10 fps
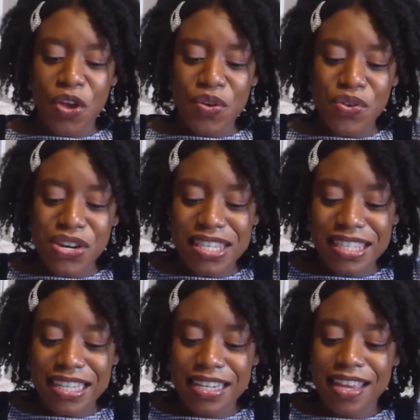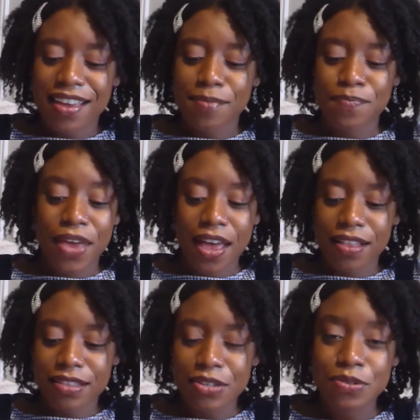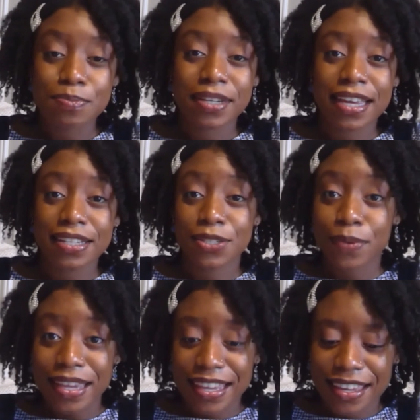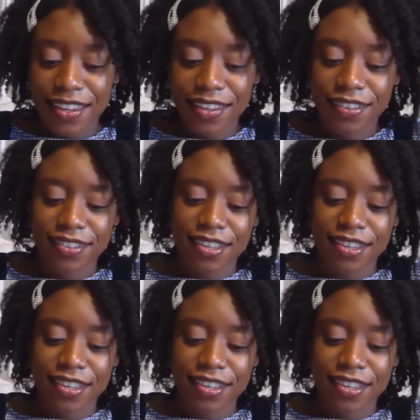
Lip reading: Christina Bell, who played Twinkie.